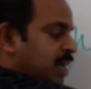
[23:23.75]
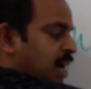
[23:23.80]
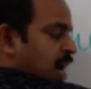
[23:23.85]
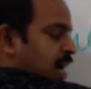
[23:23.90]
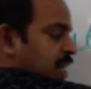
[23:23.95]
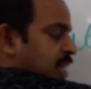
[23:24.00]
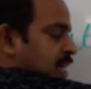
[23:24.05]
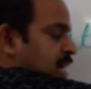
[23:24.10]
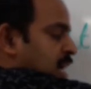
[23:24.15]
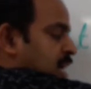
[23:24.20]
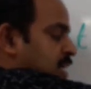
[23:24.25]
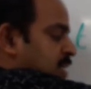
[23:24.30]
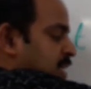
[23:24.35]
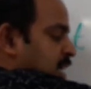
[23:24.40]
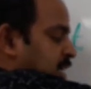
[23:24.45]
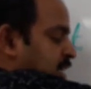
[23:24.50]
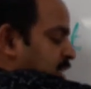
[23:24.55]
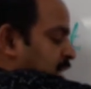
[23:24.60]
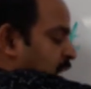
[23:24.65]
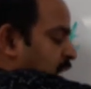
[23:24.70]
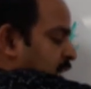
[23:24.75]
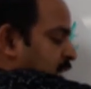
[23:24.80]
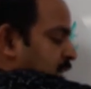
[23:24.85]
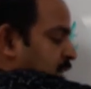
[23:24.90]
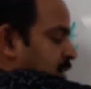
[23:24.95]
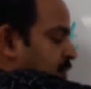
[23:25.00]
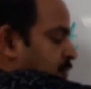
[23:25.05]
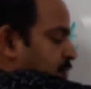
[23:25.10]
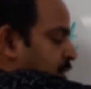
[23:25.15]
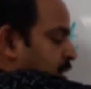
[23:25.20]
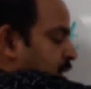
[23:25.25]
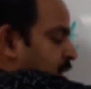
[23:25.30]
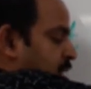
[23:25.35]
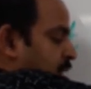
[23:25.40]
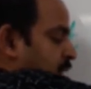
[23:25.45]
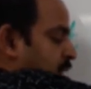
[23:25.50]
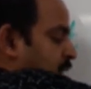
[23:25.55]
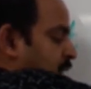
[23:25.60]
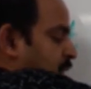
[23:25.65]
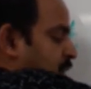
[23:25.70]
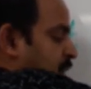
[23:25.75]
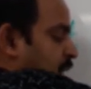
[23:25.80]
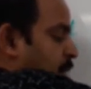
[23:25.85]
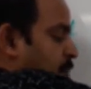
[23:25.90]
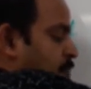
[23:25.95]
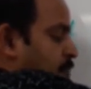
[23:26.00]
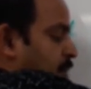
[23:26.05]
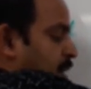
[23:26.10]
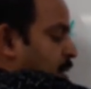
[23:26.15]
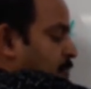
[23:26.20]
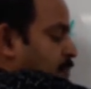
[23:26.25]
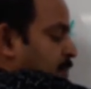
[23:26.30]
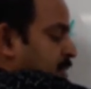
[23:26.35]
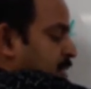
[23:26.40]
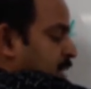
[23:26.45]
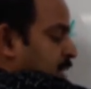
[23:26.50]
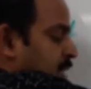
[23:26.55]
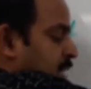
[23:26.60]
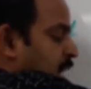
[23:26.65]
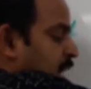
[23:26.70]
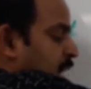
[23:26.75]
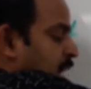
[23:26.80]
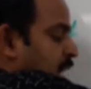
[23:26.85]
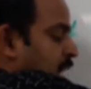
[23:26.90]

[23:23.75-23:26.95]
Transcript: hand such that thumb represent the